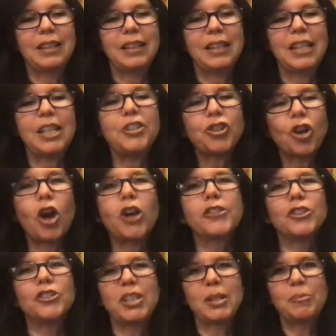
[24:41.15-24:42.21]
each
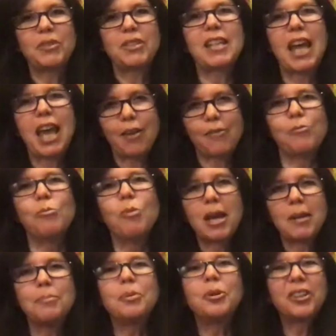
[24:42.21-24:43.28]
author seems to have
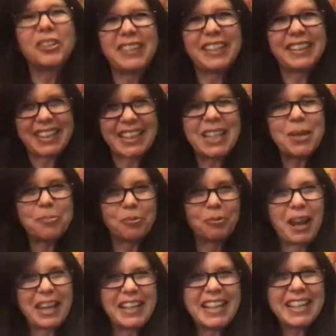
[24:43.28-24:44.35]
one book that they keep
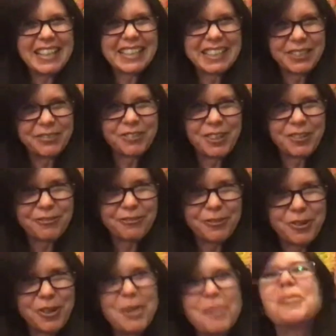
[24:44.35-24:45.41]
writing in different
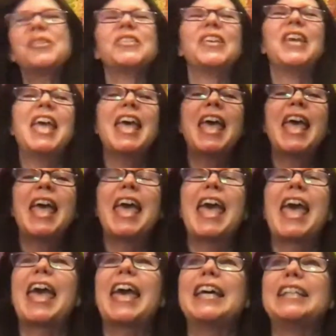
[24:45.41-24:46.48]
forms.
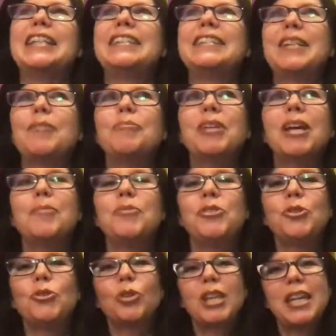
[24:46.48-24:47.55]
And sometimes
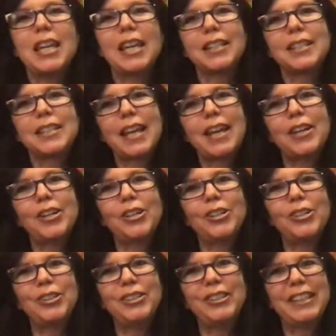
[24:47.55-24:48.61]
you can't
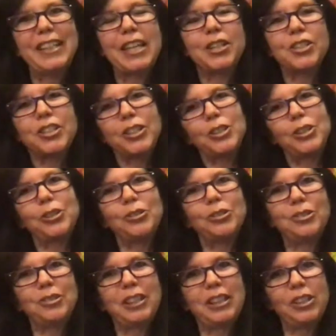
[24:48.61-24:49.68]
tell until
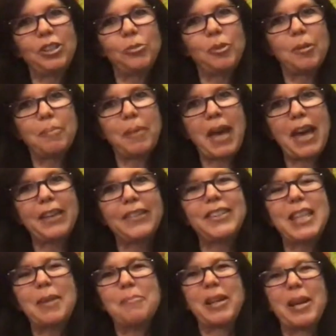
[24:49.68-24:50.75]
you're a little bit past
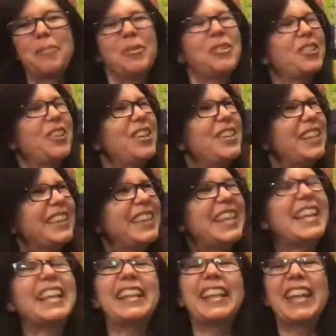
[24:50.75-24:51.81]
them, but I'm starting to
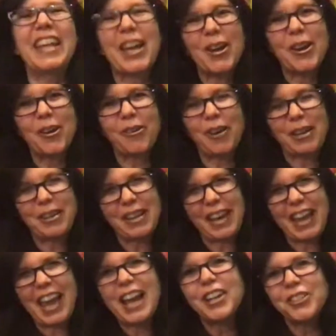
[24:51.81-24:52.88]
think like, oh, I
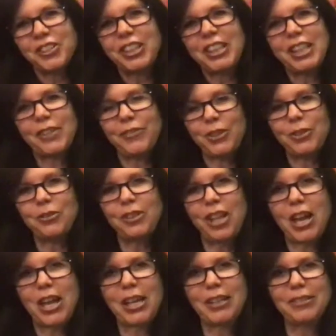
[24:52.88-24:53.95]
actually if you
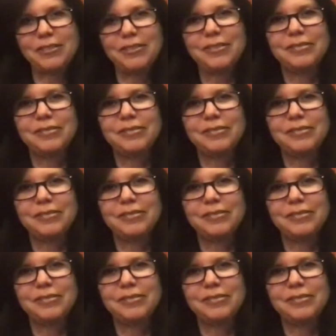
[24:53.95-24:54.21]
line